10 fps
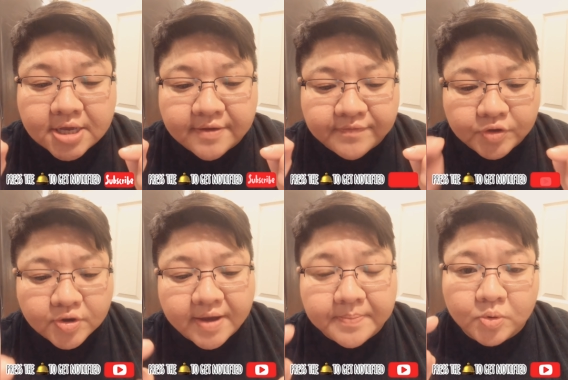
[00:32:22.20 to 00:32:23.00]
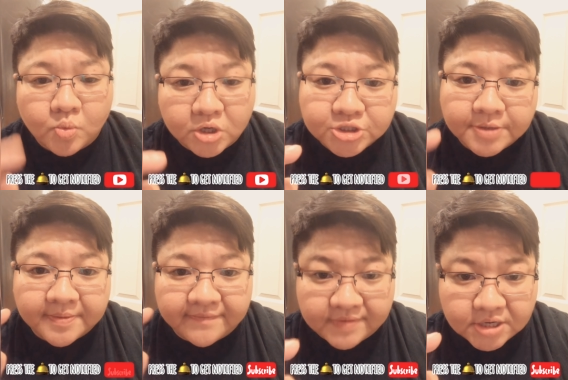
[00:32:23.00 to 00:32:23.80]
If you have been watching
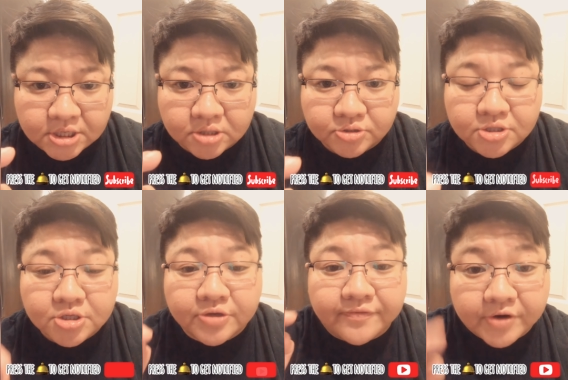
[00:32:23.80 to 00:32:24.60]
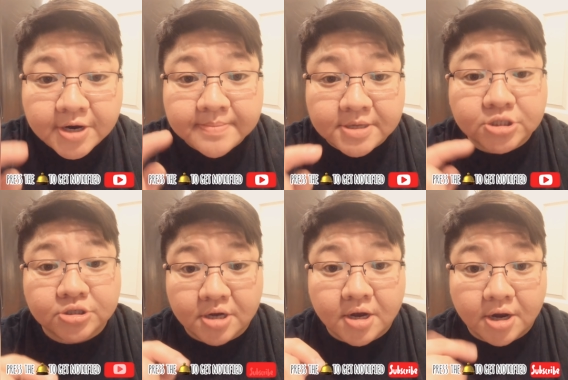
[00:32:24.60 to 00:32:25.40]
my videos, you very
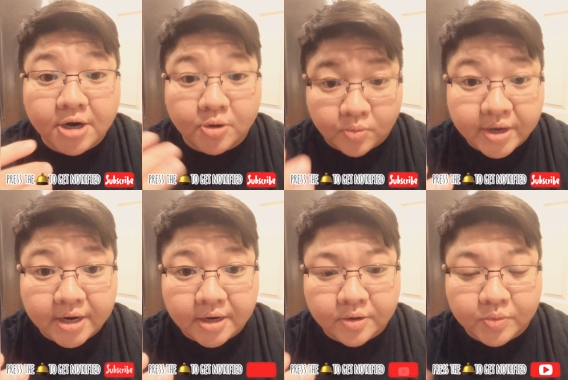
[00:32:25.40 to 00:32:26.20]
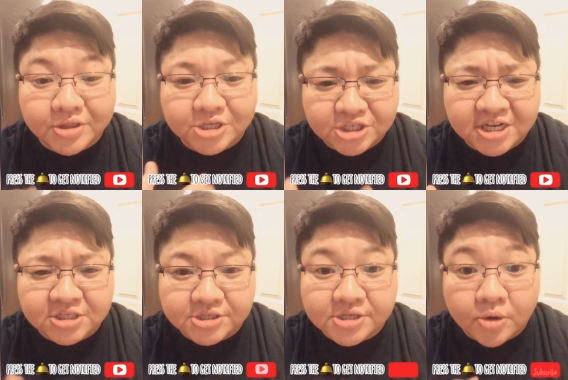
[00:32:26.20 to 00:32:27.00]
much are aware with the
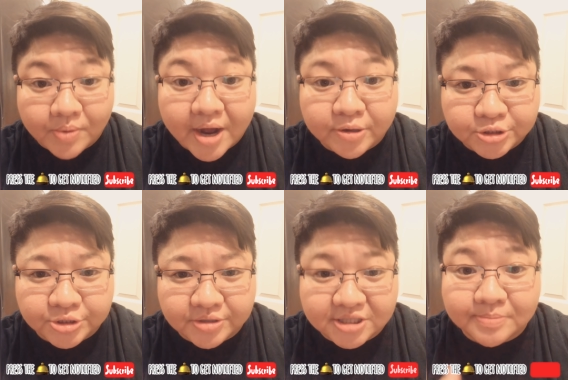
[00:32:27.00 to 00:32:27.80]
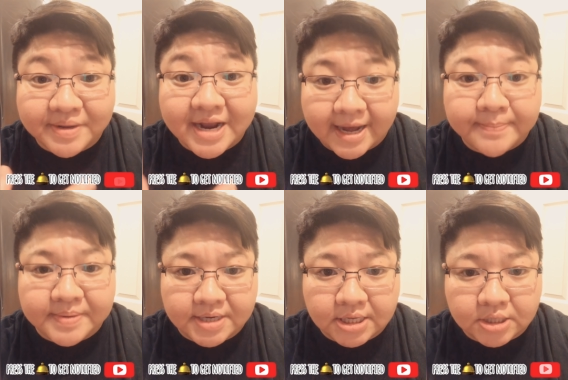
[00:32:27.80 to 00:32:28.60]
changes around you that's been
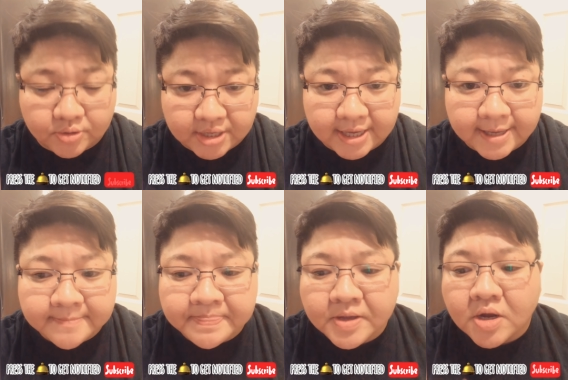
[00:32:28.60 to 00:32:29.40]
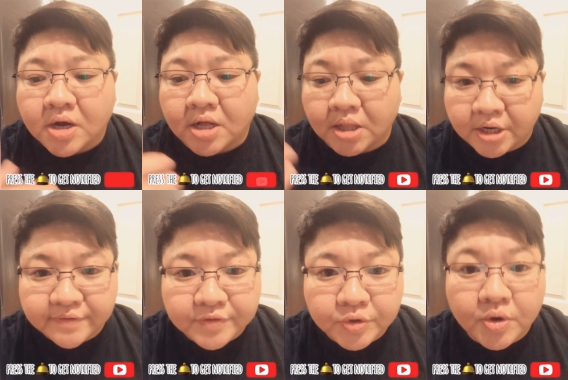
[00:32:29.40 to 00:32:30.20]
happening, okay? A lot
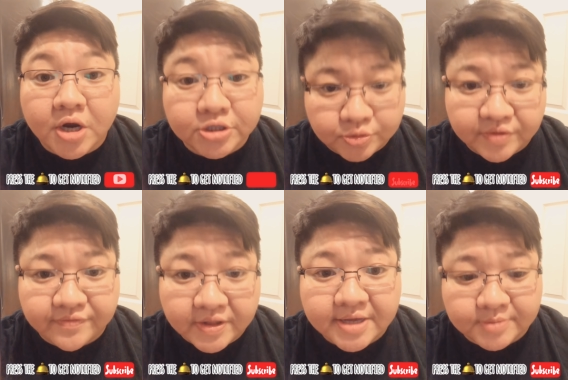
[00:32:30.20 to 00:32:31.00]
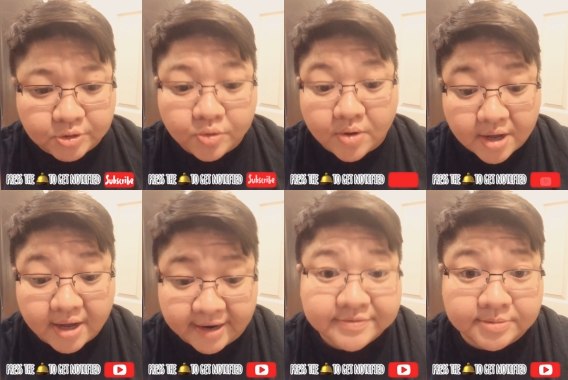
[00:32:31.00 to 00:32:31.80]
of you are twin flames who
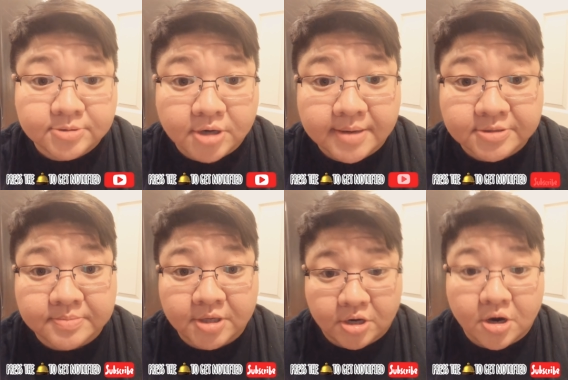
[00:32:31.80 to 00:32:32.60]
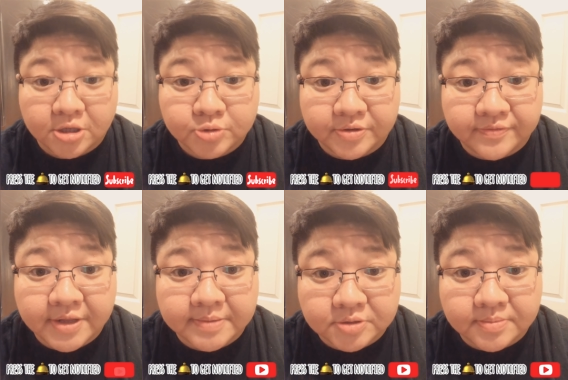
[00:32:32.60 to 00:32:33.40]
have subscribed to me. You're all twin
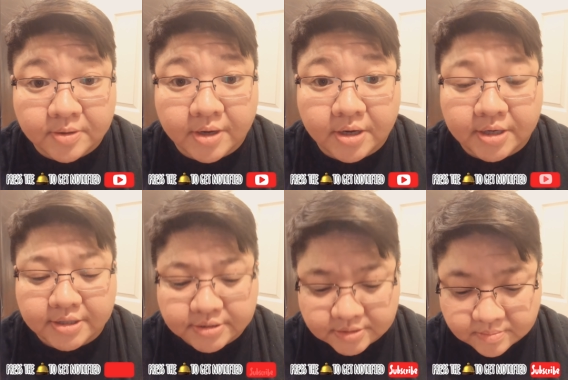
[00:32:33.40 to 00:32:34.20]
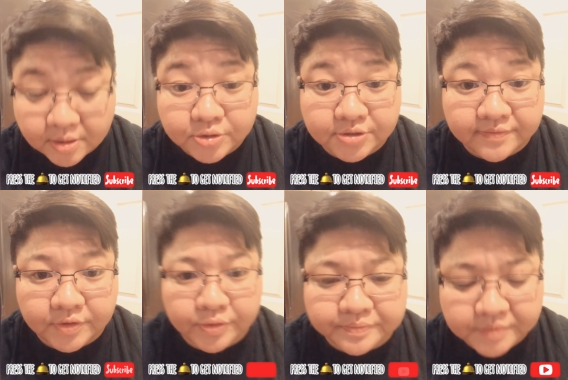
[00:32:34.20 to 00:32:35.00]
flames, to be quite honest. Most of
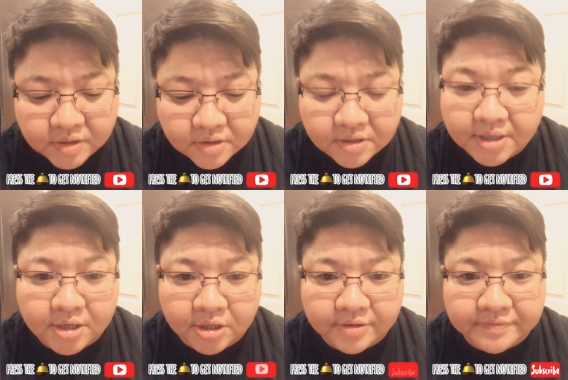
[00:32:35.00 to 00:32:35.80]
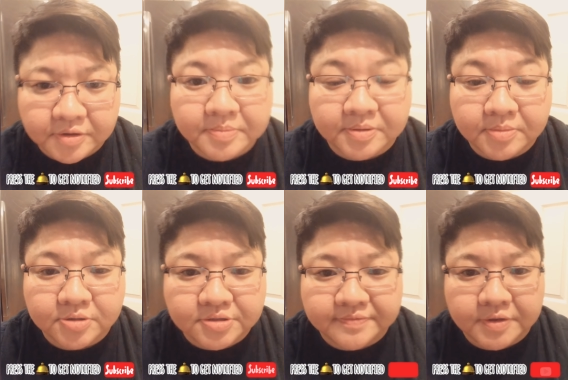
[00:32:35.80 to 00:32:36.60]
you, not all of you, but
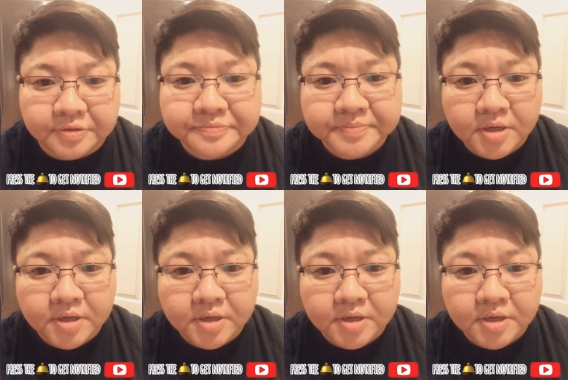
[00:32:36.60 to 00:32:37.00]
most of you.